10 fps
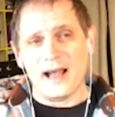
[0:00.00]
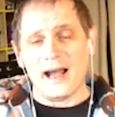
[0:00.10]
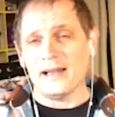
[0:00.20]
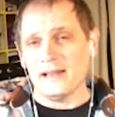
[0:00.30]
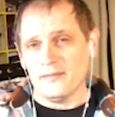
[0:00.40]

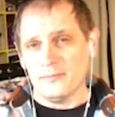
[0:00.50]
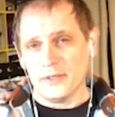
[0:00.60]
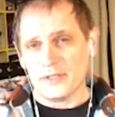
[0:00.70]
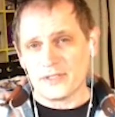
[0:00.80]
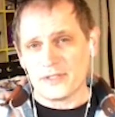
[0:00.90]
I love
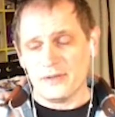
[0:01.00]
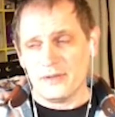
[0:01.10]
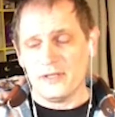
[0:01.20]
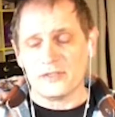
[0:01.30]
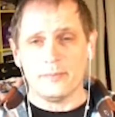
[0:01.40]
books.
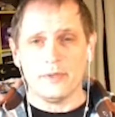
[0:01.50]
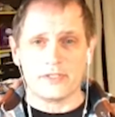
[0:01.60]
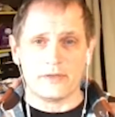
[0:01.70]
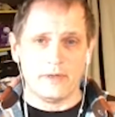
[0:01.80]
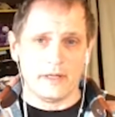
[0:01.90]
These are
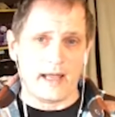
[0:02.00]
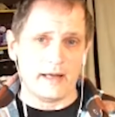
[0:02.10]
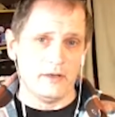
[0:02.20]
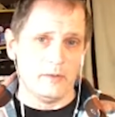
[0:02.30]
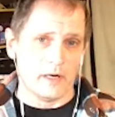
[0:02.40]
books that really
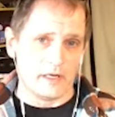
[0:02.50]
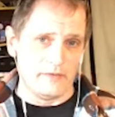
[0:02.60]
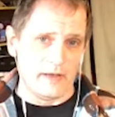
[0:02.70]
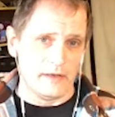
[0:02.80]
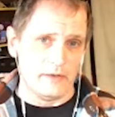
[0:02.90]
had no market
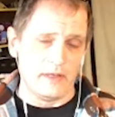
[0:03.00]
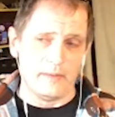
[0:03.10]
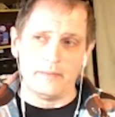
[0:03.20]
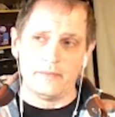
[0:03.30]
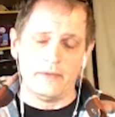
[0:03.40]
value.
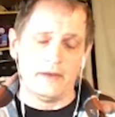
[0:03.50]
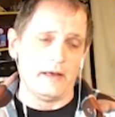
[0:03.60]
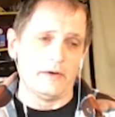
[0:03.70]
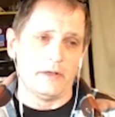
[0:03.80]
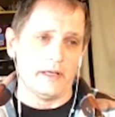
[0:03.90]
They
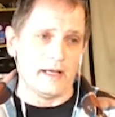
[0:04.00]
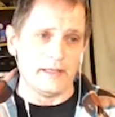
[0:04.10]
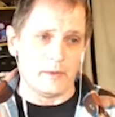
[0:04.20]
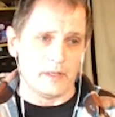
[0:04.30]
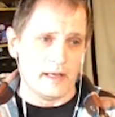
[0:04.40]
early on,
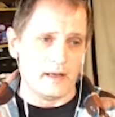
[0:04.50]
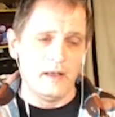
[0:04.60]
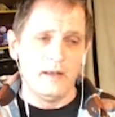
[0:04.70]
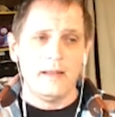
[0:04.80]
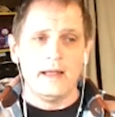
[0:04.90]
they were like
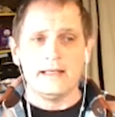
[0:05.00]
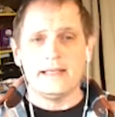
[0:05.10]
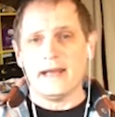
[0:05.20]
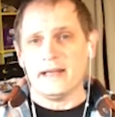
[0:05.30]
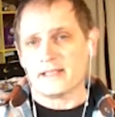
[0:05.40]

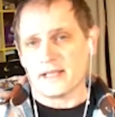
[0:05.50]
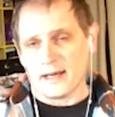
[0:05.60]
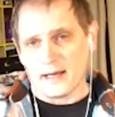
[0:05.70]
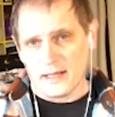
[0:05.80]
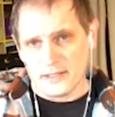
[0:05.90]
dated
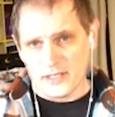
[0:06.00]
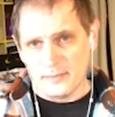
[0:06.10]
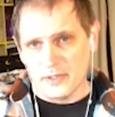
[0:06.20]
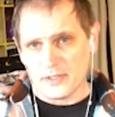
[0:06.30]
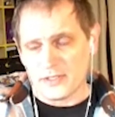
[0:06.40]
psychology
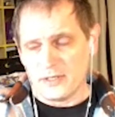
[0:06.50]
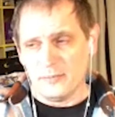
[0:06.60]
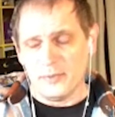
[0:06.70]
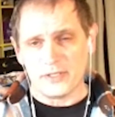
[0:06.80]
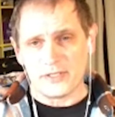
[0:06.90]
books, you
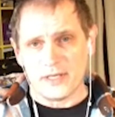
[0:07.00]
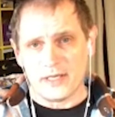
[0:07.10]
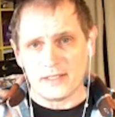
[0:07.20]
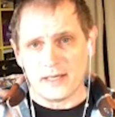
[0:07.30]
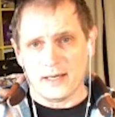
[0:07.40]
know, books
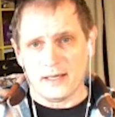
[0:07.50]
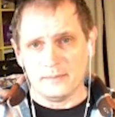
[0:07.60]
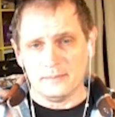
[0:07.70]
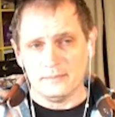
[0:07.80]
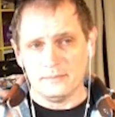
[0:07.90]
that
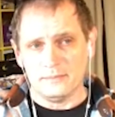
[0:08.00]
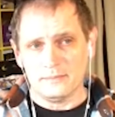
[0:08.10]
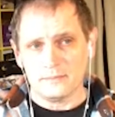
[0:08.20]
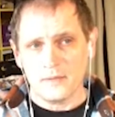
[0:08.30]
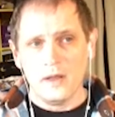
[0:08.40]
the
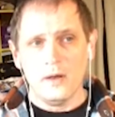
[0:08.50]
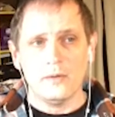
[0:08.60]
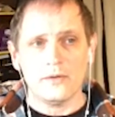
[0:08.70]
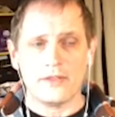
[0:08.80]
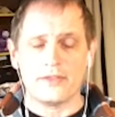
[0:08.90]

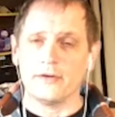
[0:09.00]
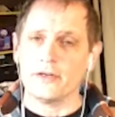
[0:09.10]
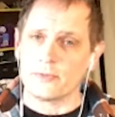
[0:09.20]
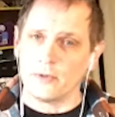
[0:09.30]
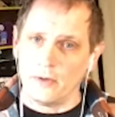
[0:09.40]

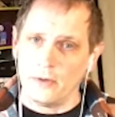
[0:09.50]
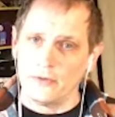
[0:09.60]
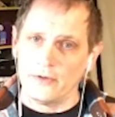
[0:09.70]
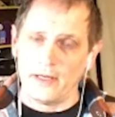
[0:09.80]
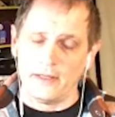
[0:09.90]
theories were
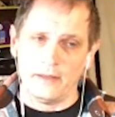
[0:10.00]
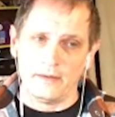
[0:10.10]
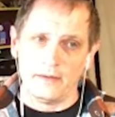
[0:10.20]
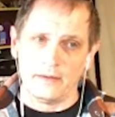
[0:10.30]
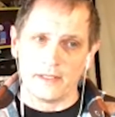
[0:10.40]
old
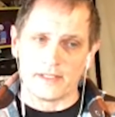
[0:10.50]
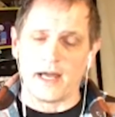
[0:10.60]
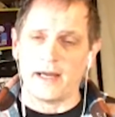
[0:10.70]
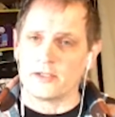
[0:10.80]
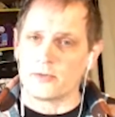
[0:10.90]
and the
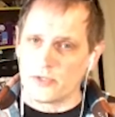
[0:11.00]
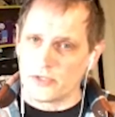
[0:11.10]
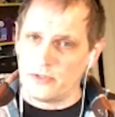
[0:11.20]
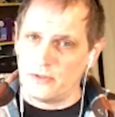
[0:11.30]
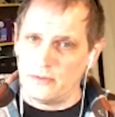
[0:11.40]
science was,